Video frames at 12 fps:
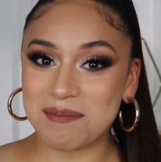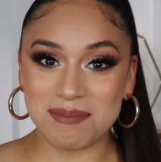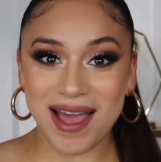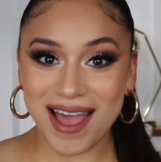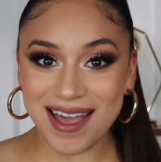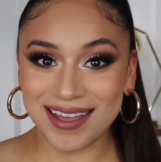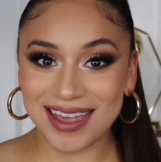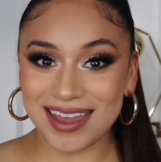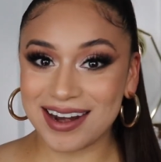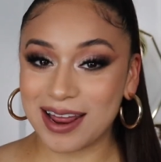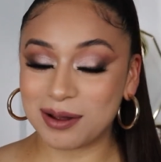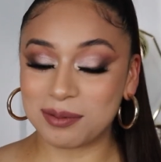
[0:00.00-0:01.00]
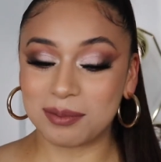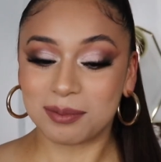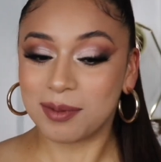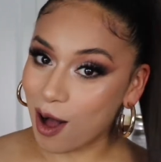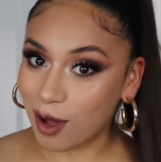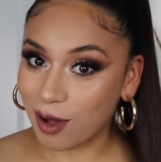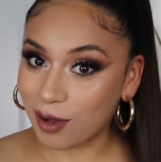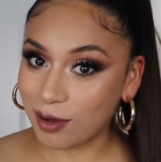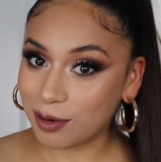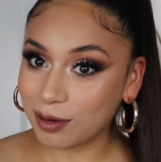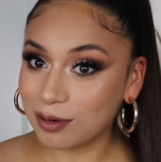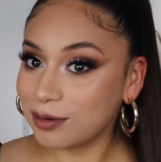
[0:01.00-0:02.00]
back and I'm
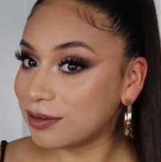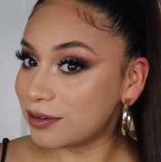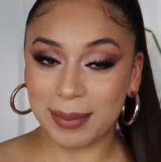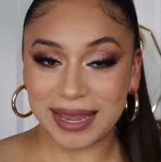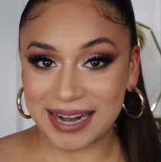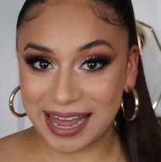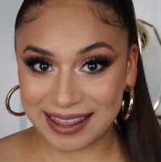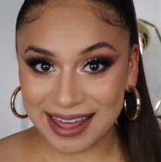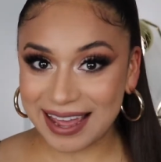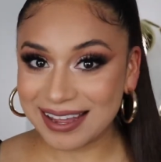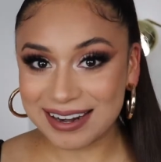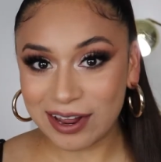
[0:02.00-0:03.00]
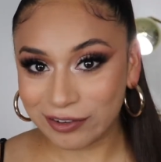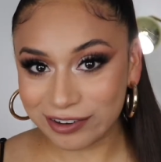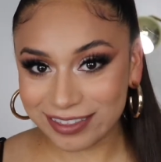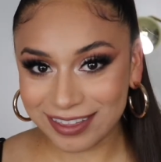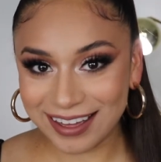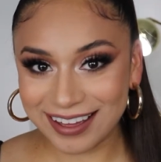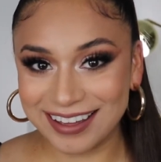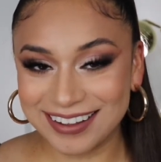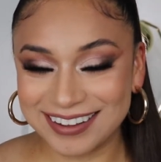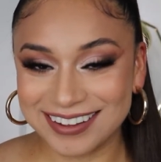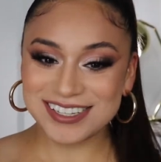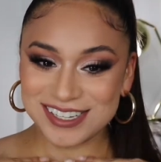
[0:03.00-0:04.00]
all peinada and everything.
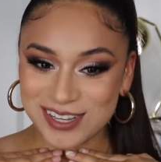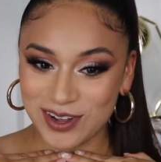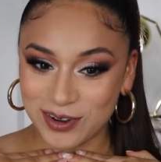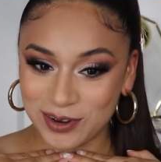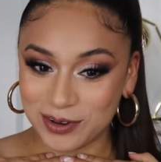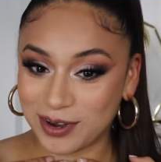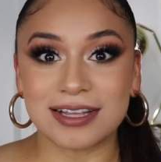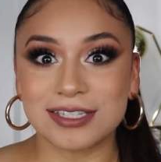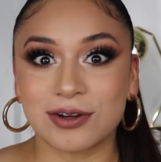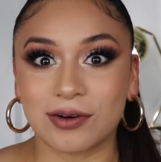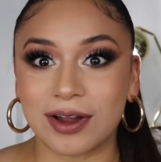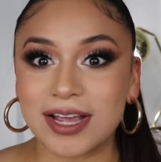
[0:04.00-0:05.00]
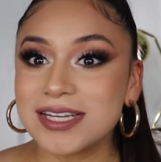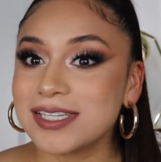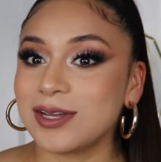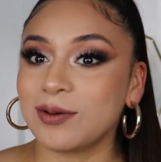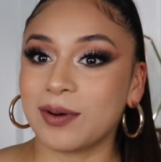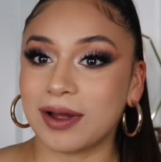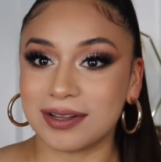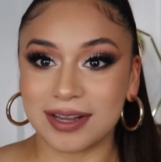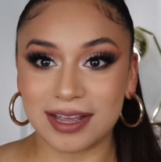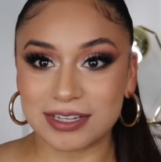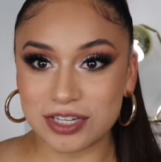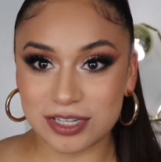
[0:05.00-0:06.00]
So it's crazy what
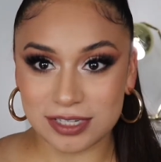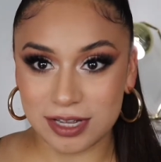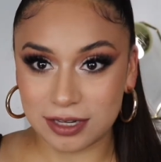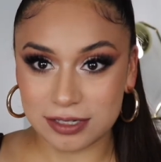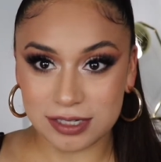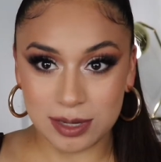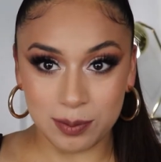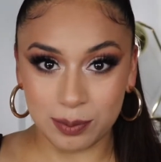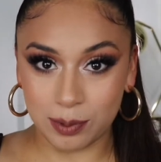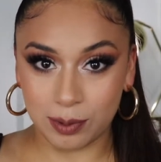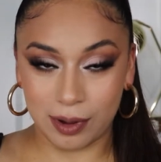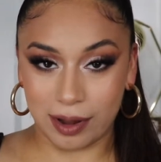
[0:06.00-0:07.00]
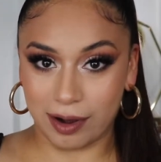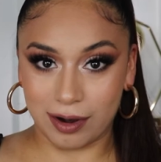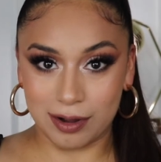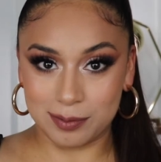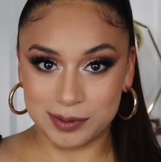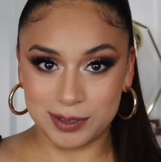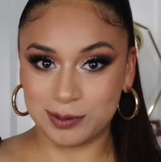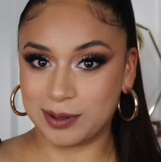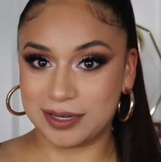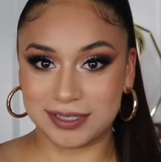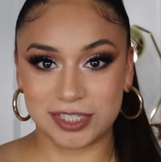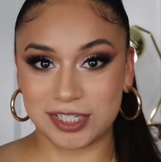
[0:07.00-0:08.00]
like just a simple hair updo
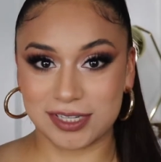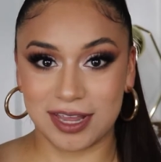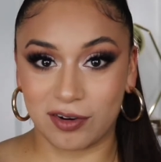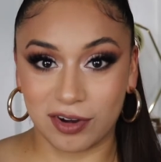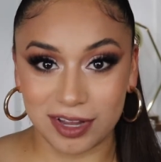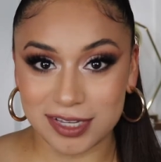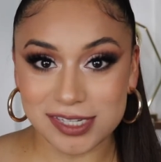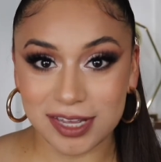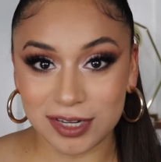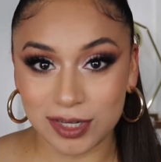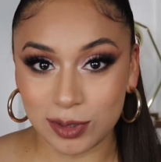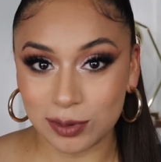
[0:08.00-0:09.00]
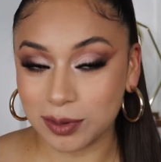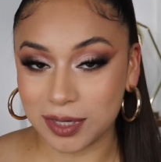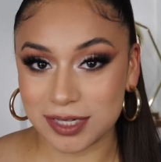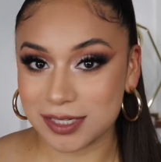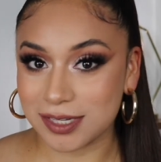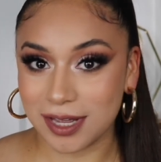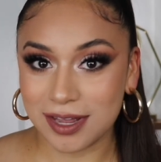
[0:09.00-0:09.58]
and just earrings can do, because